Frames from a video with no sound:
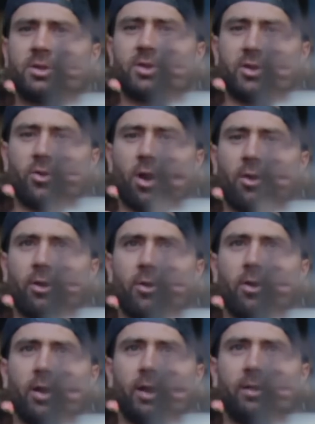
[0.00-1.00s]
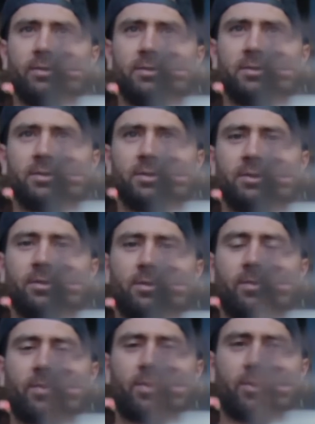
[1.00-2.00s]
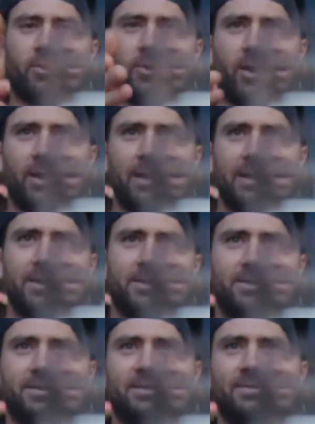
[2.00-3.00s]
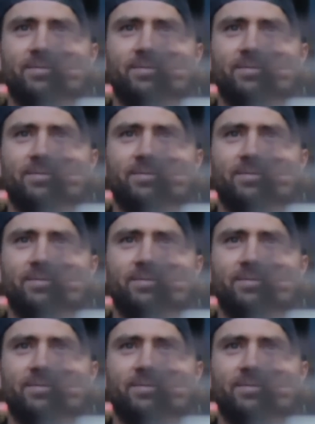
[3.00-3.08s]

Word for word: So you are recording through all this.